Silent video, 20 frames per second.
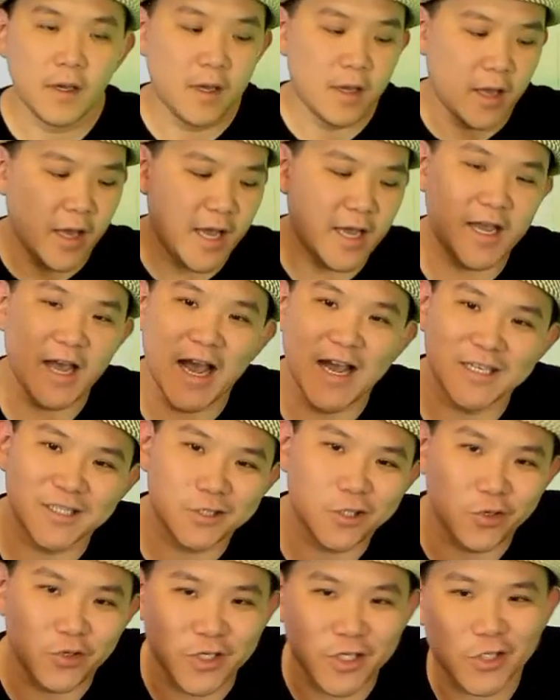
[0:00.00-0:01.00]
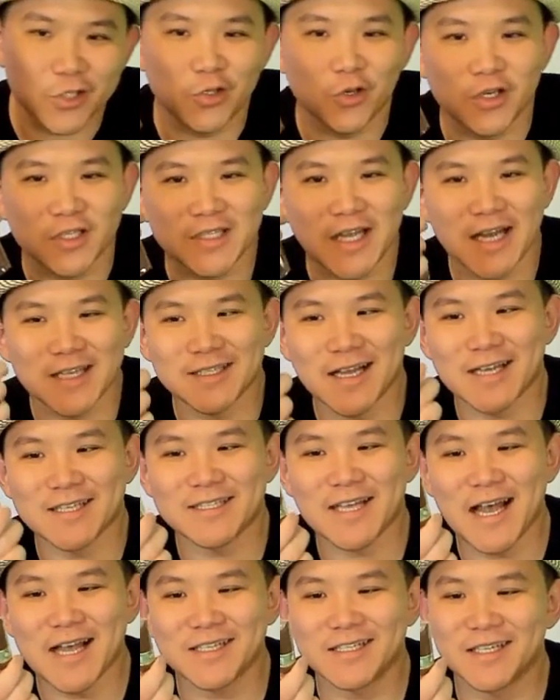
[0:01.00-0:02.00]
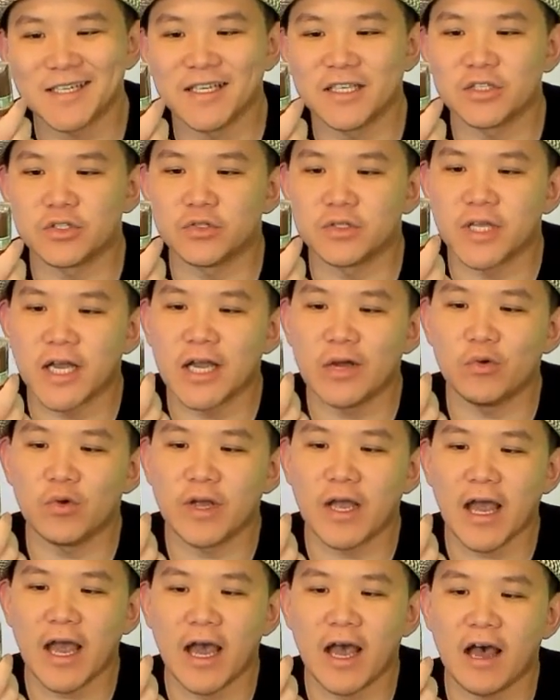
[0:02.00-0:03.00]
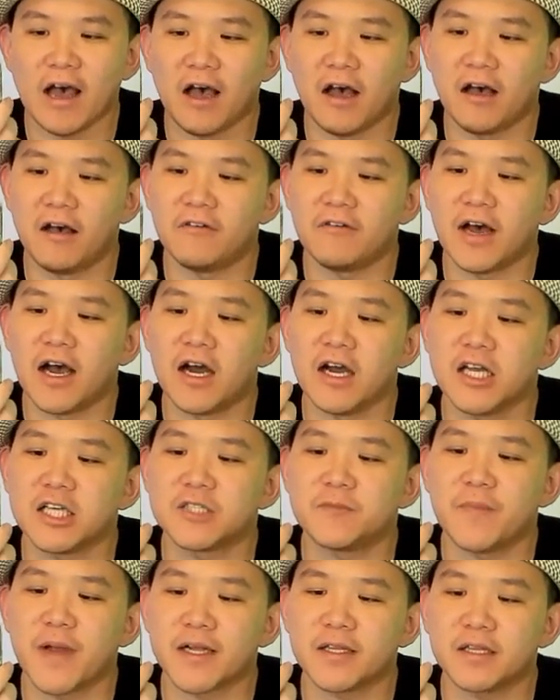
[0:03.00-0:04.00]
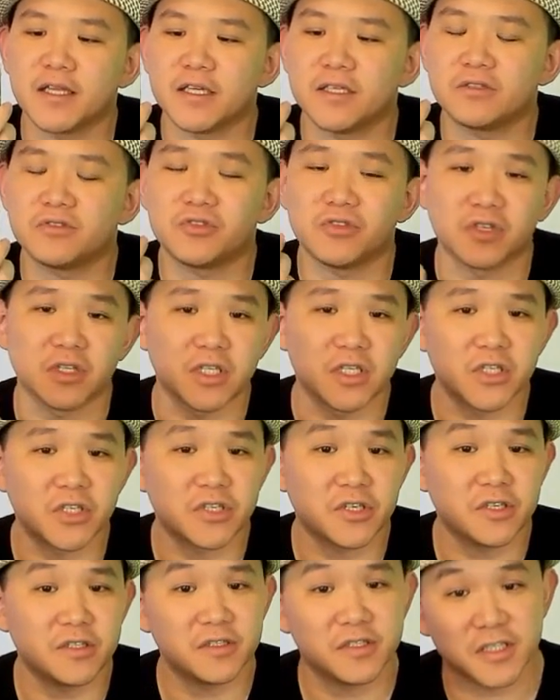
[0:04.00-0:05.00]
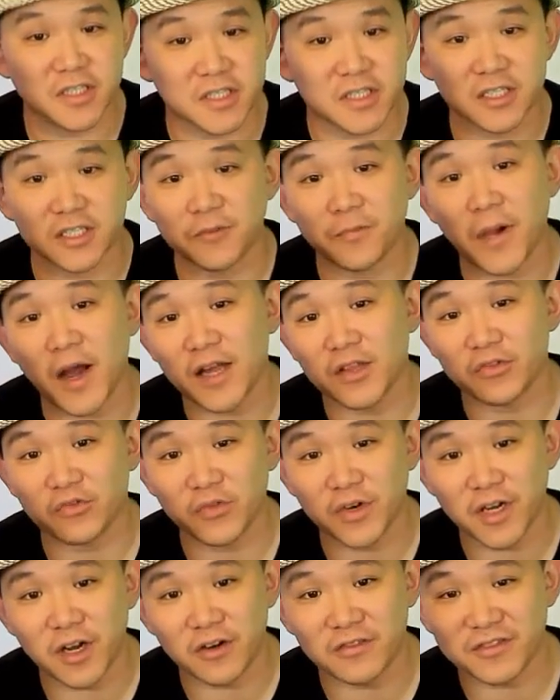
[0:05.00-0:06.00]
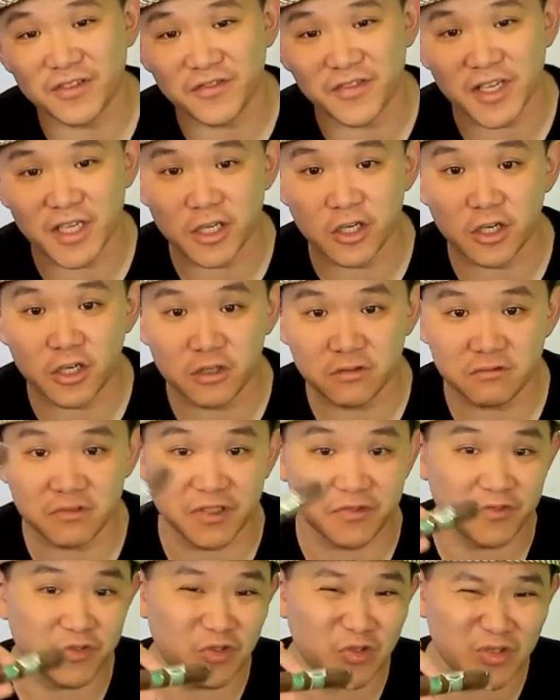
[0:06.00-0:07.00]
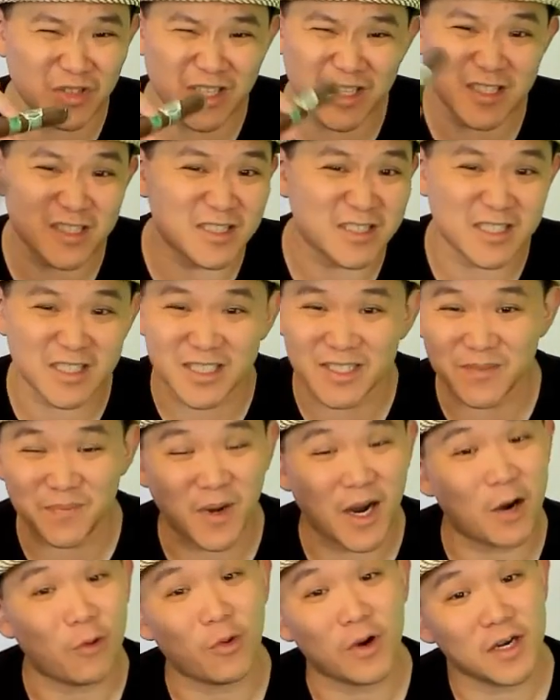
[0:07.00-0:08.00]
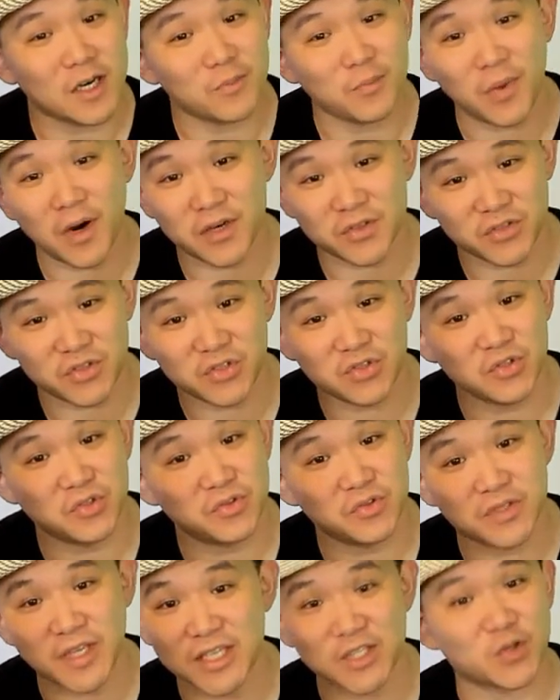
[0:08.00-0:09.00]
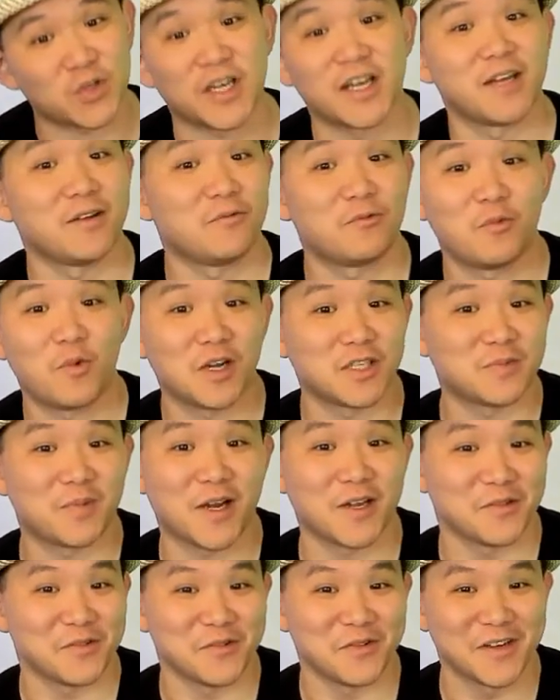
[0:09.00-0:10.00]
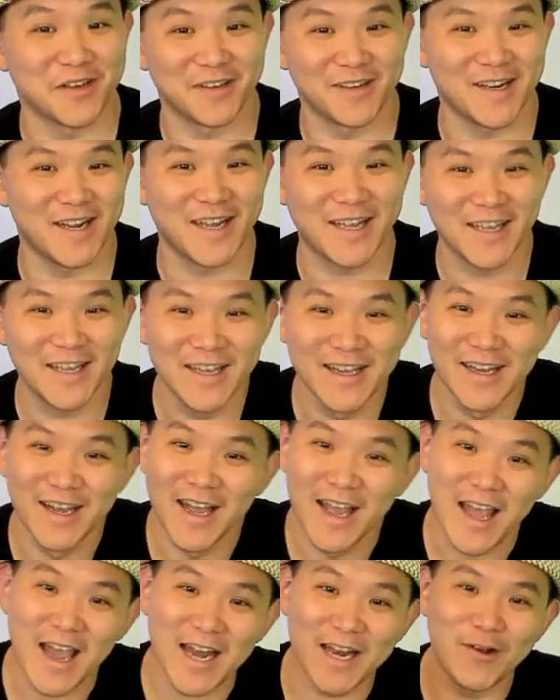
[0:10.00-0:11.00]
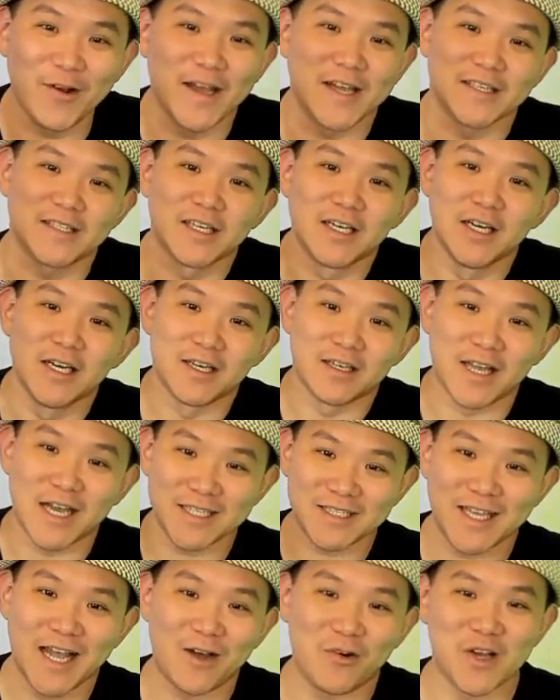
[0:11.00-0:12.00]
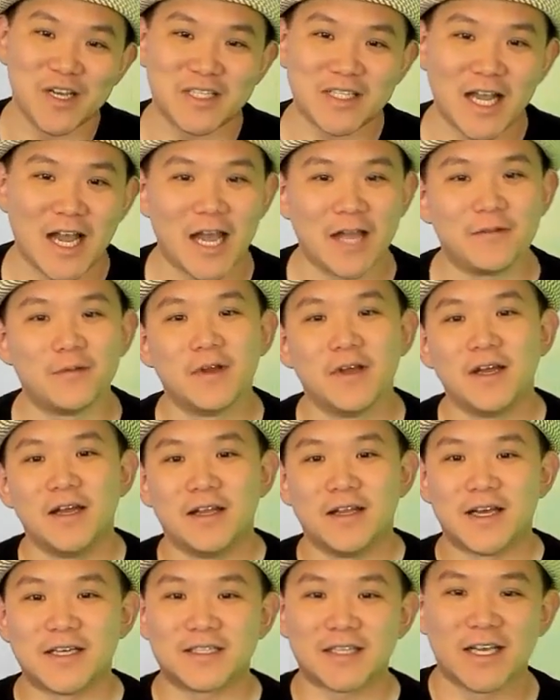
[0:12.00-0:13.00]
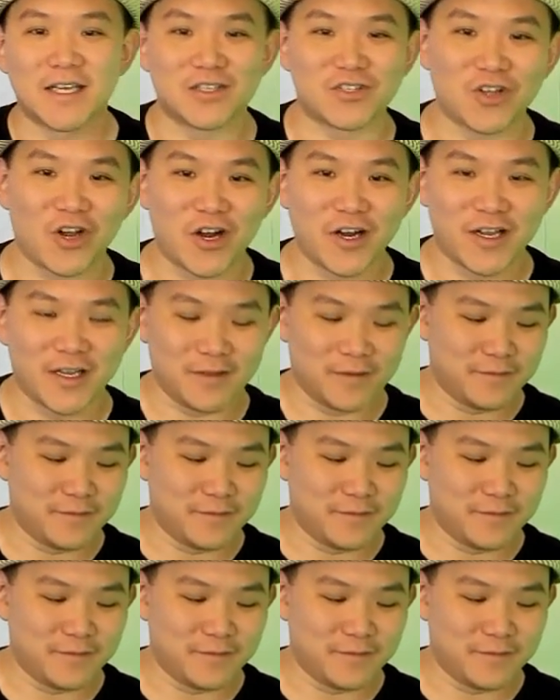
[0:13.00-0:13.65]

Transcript: Hey guys, Tony the Soy Sauce Assassin, and today we have Unexpected Tradition. This is the part three of the video. If you didn't see part one and part two, that's okay. Watch part three, right? Anyways, let's not waste time. Let's get started.